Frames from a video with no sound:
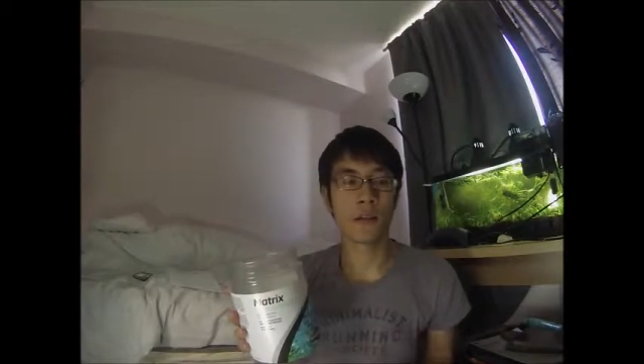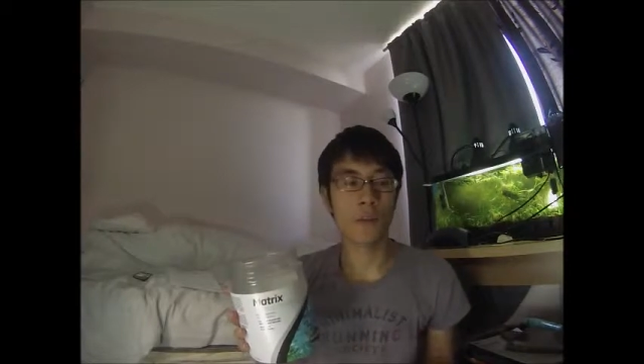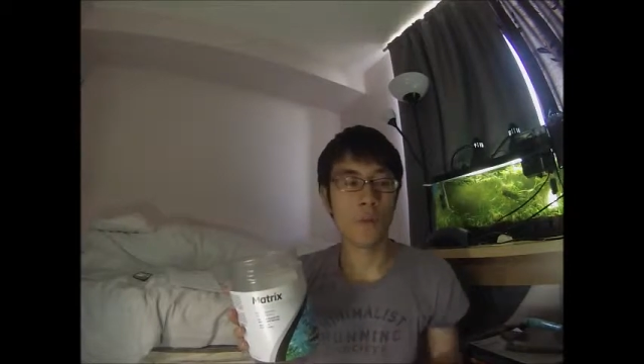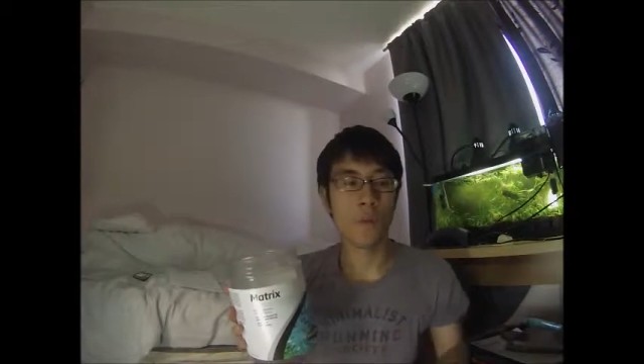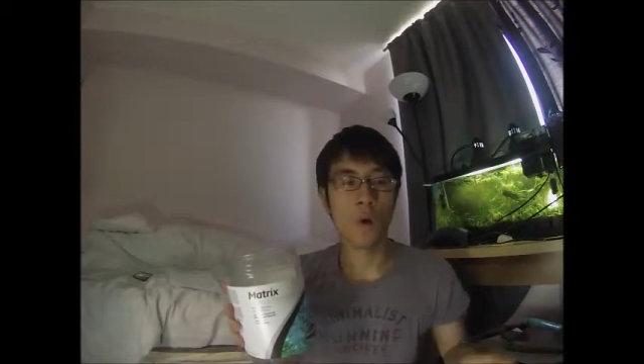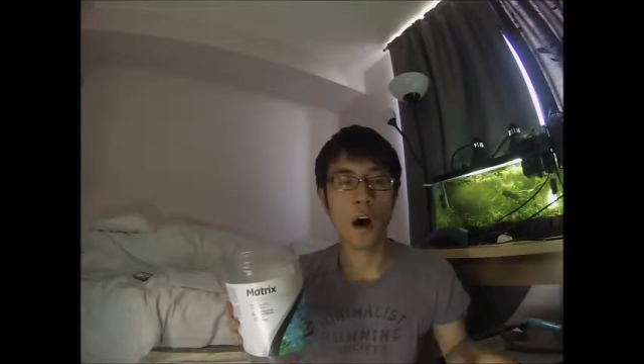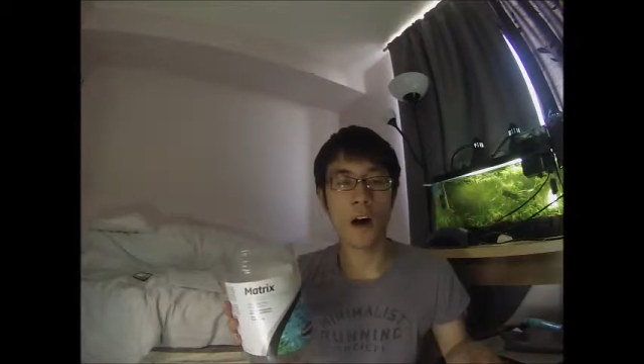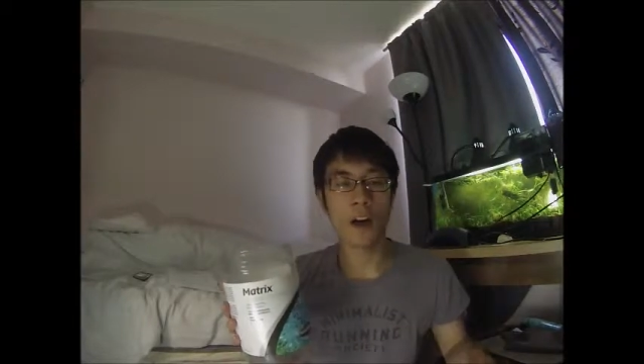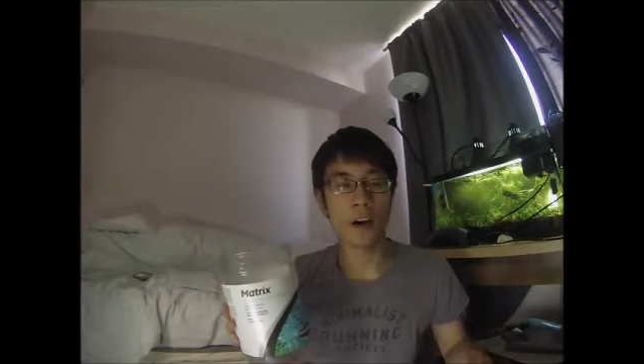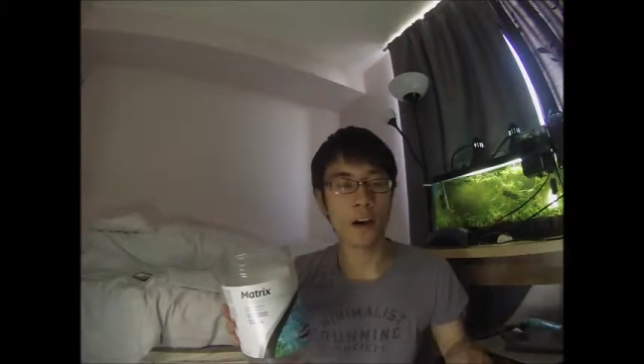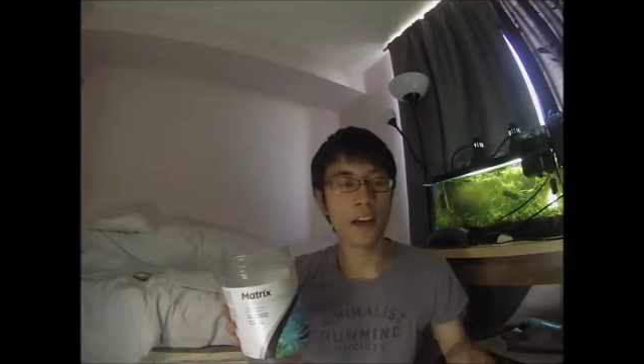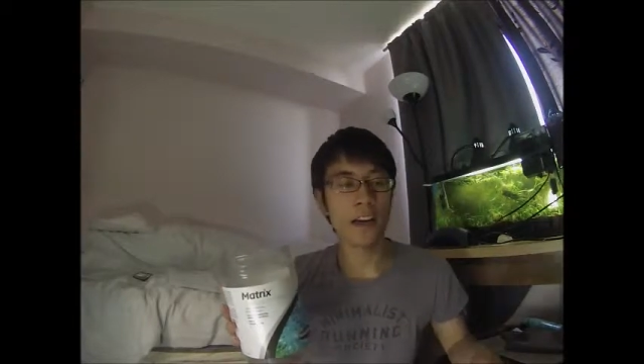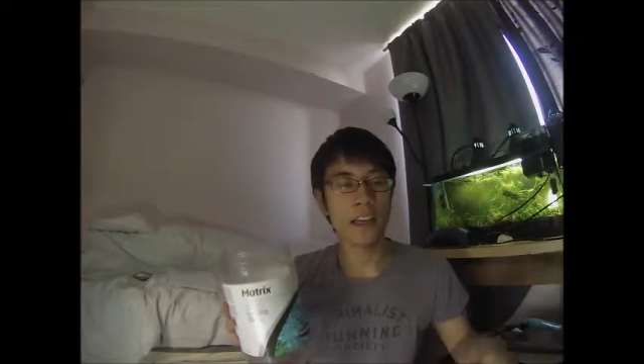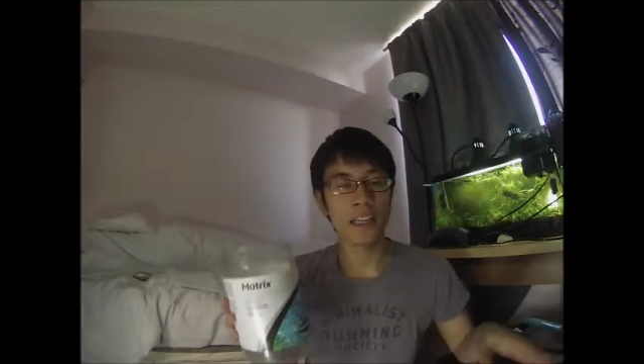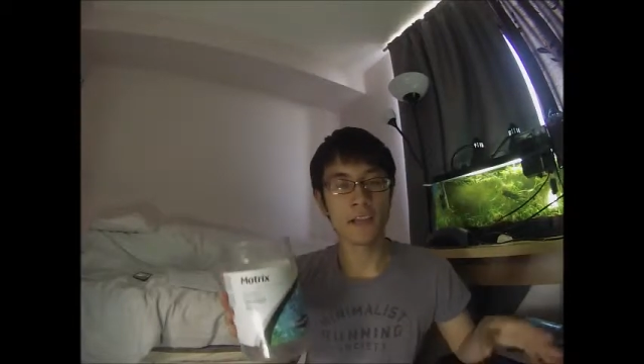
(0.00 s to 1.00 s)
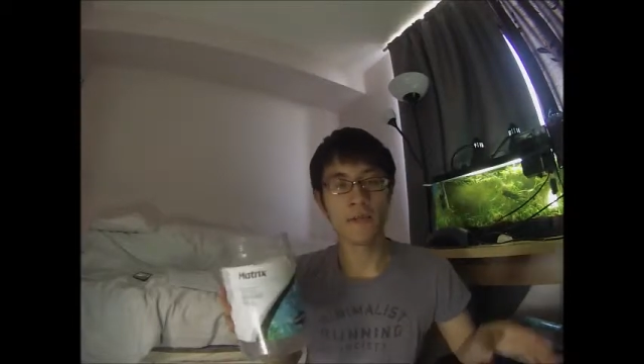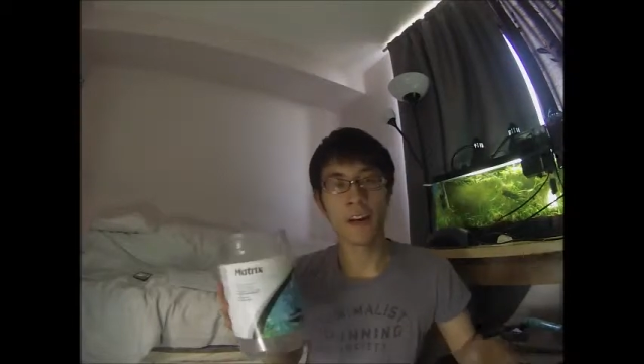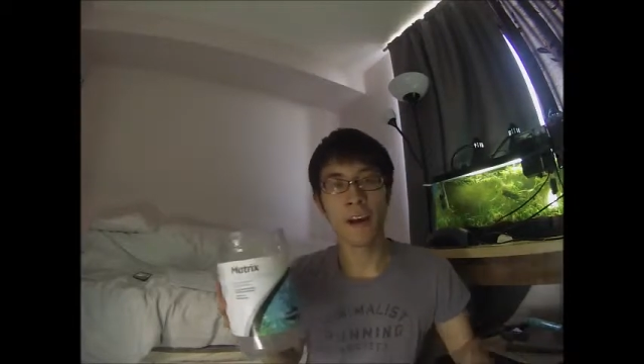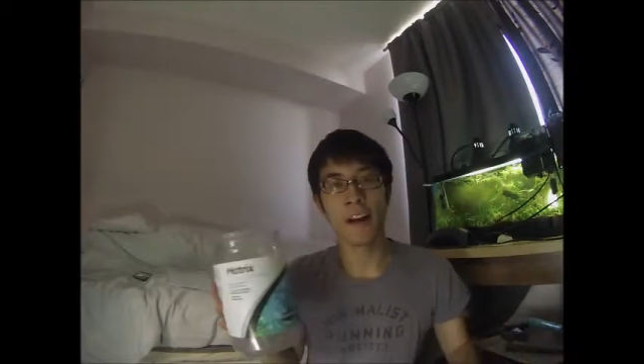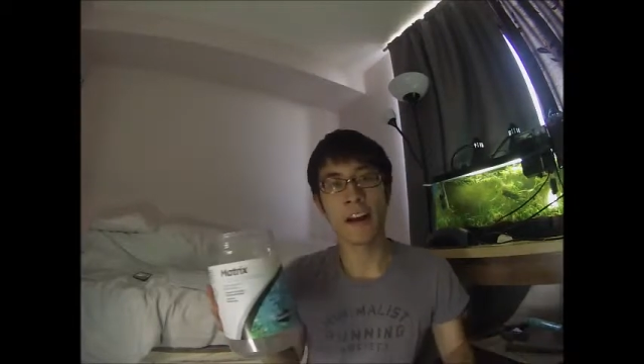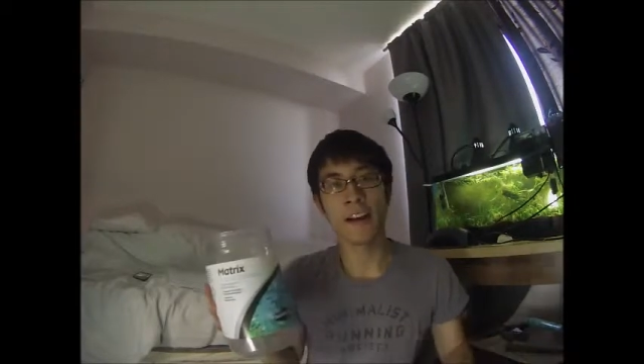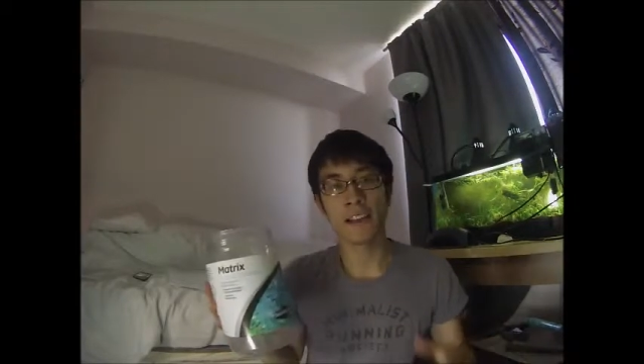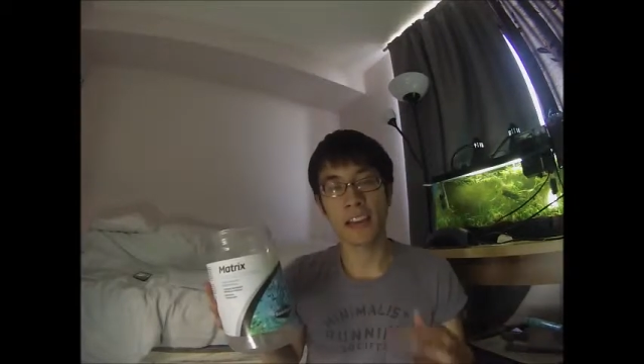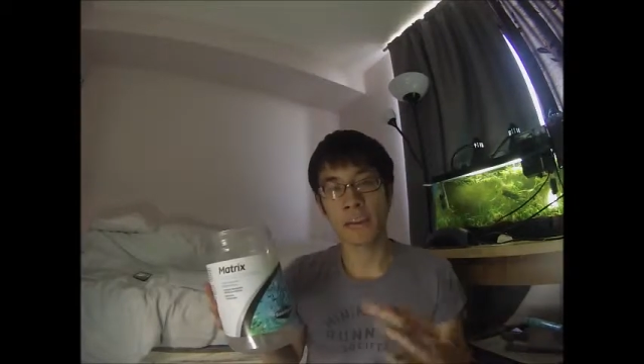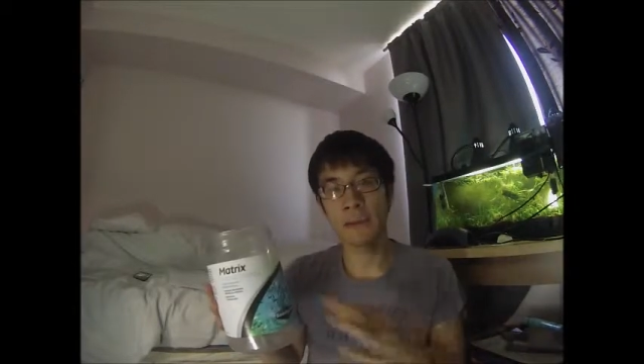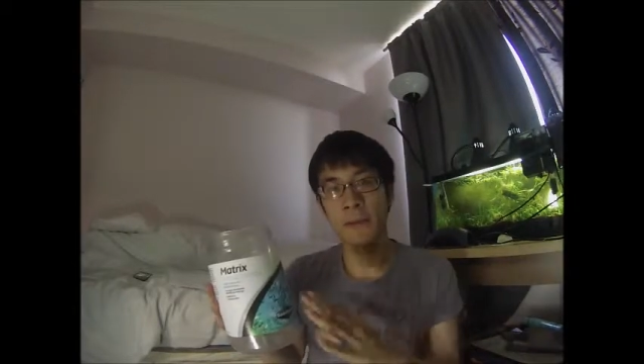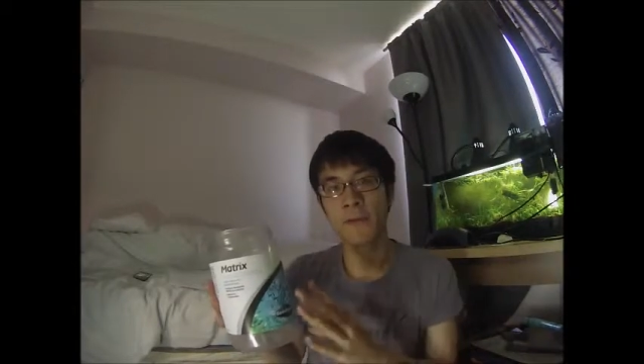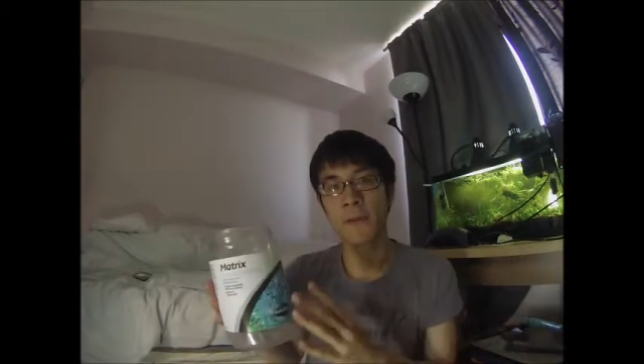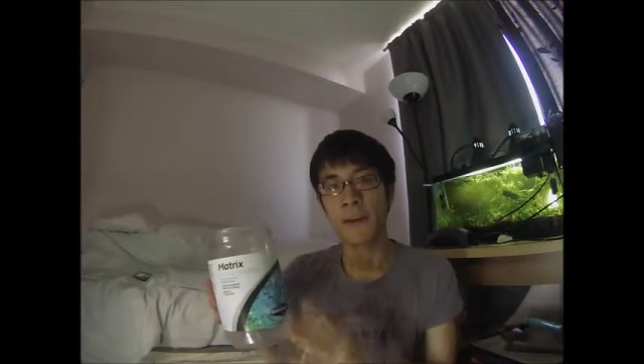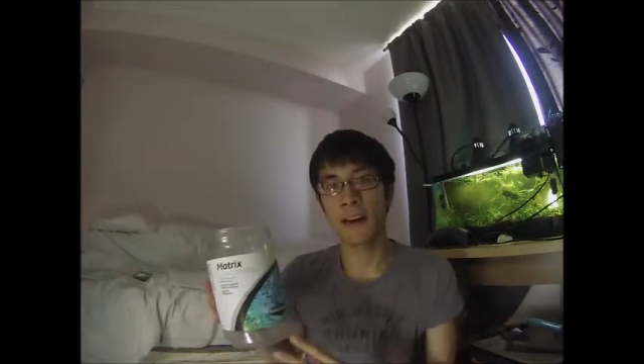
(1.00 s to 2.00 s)
the water is very clean
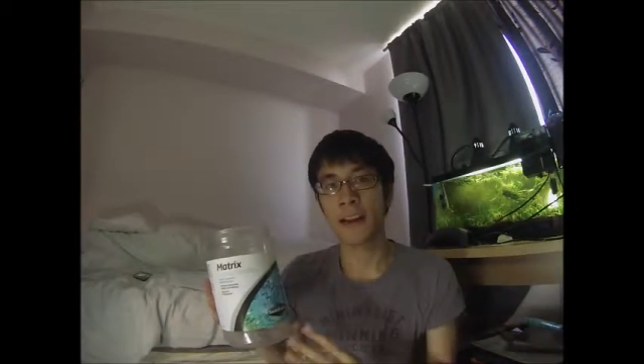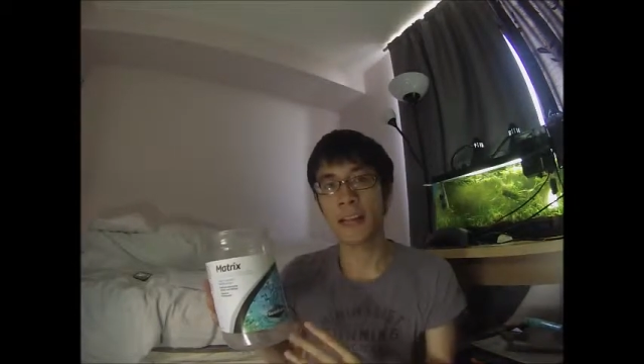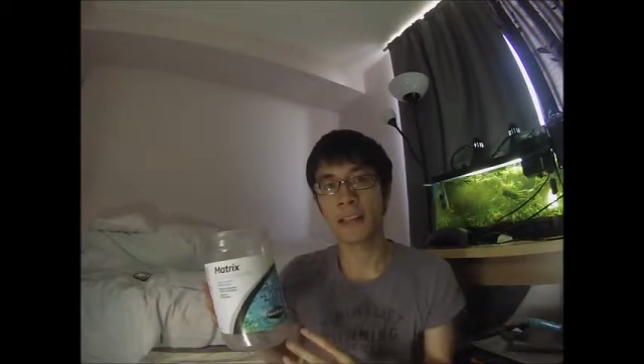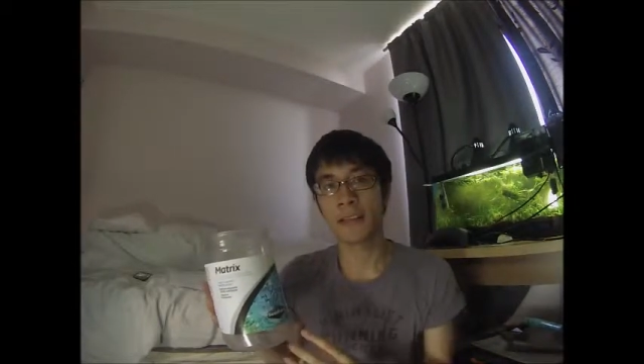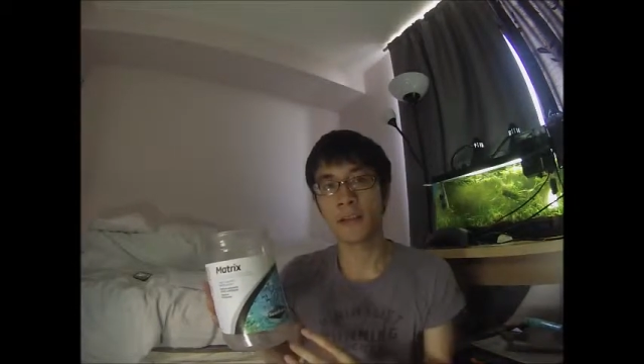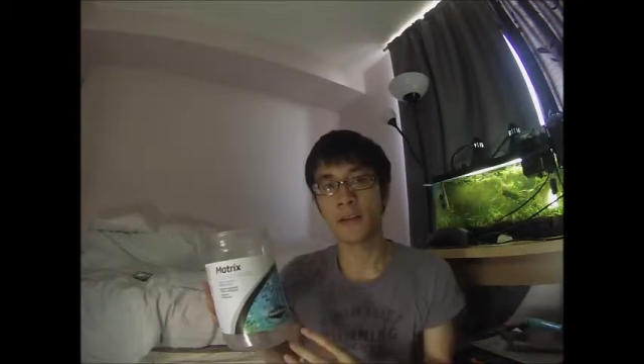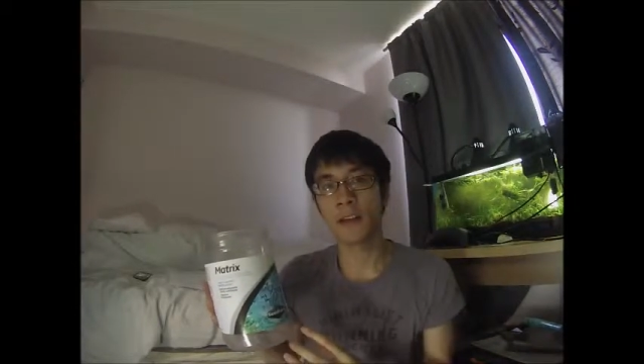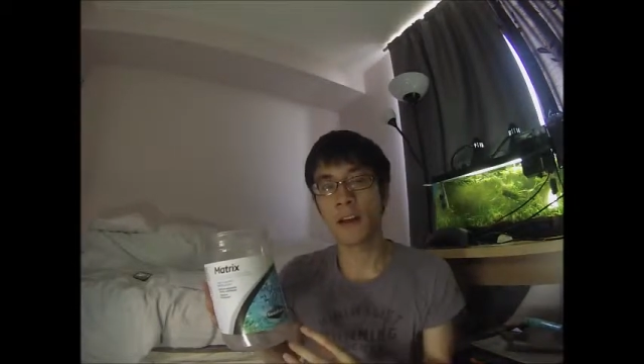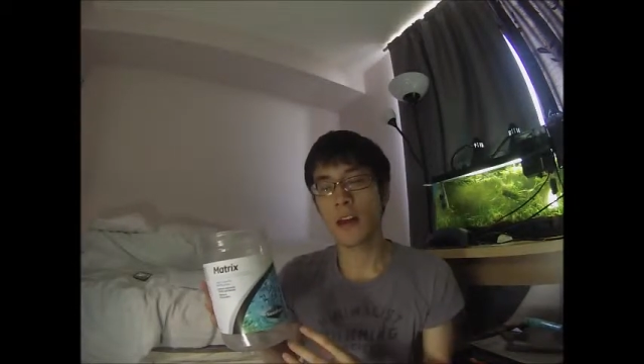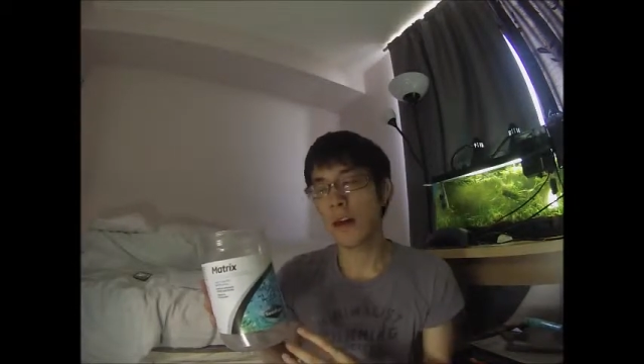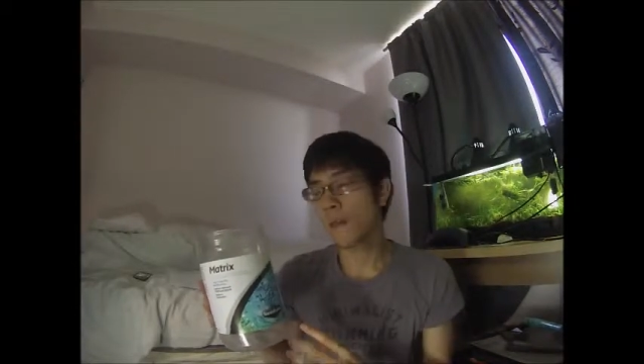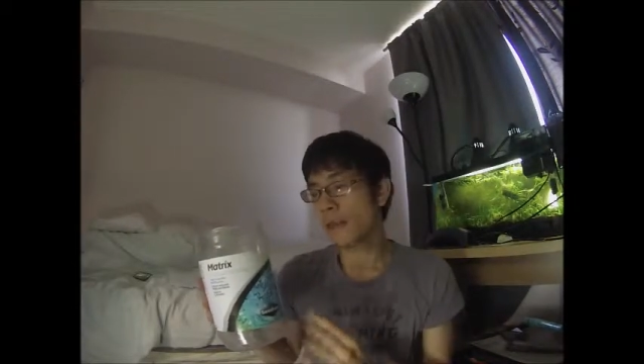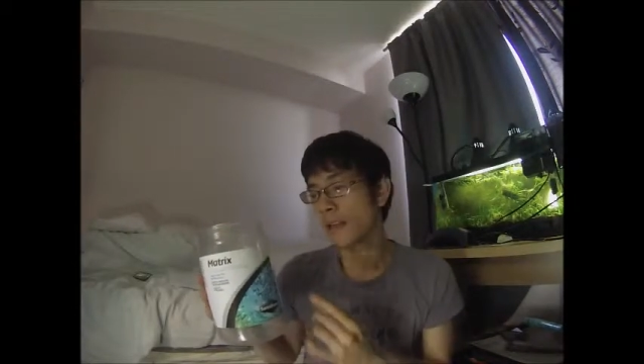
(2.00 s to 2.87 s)
before it gets to it,